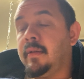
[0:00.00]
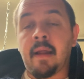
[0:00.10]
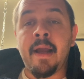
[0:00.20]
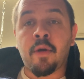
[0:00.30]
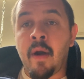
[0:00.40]

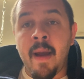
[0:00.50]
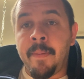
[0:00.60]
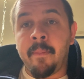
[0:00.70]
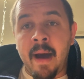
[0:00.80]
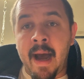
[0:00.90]
Like
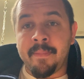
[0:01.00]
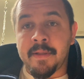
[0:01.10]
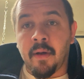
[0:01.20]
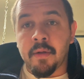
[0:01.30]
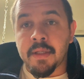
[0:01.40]
Grandpa
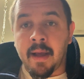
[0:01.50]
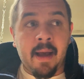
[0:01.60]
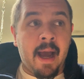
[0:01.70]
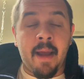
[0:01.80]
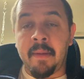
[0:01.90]
Bob told you.
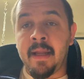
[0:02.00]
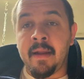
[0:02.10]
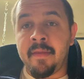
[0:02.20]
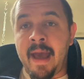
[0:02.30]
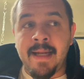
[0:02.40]
I
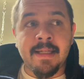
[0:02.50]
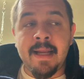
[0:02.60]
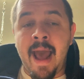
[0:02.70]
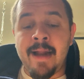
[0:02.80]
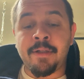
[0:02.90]
mean, that's
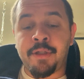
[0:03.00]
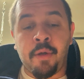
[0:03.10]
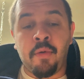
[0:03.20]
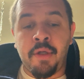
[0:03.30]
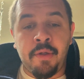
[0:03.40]
not
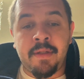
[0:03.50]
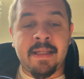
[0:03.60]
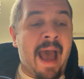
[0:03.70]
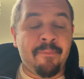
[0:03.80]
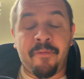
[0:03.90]
two
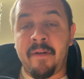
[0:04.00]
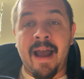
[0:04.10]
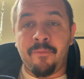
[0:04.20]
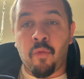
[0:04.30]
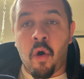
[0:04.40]
top
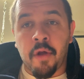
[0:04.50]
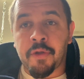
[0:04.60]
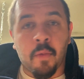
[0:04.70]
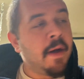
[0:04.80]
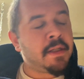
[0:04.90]
5
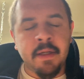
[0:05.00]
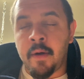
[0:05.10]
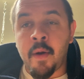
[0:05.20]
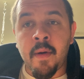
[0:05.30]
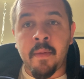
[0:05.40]
welterweights.
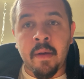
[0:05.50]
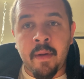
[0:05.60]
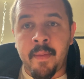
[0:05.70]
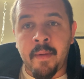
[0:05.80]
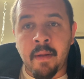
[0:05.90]

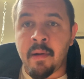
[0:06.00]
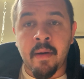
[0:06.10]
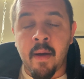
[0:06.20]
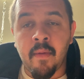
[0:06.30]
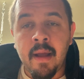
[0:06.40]

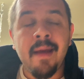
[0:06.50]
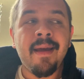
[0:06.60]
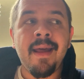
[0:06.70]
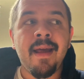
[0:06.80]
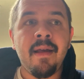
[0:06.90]
No.
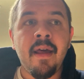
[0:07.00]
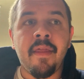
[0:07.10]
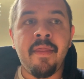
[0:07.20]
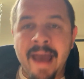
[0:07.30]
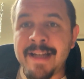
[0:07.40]

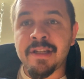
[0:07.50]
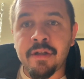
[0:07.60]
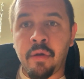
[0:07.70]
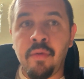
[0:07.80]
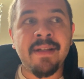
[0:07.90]

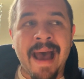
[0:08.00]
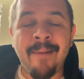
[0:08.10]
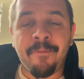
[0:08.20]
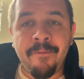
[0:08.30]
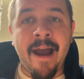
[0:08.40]
That's 2
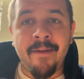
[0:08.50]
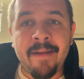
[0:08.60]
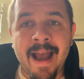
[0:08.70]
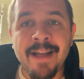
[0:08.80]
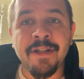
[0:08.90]
top
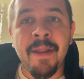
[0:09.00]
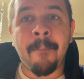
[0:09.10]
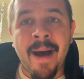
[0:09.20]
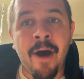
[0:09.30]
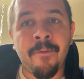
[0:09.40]
5 guys in the
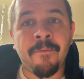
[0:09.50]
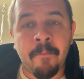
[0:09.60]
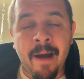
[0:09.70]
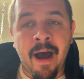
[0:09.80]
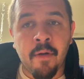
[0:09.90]
pound for
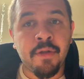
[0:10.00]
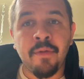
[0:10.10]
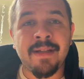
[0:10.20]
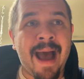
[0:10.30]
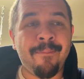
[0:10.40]
pound.
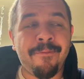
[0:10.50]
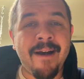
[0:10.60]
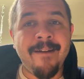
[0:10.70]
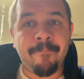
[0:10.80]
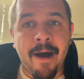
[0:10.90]
2 top
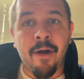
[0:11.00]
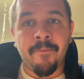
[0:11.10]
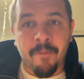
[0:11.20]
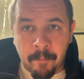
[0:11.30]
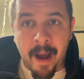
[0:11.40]
5
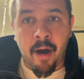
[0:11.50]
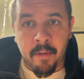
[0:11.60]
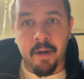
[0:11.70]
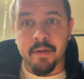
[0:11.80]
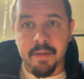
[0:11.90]
pound for
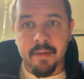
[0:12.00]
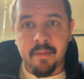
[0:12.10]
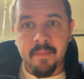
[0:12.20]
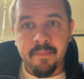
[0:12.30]
pounders.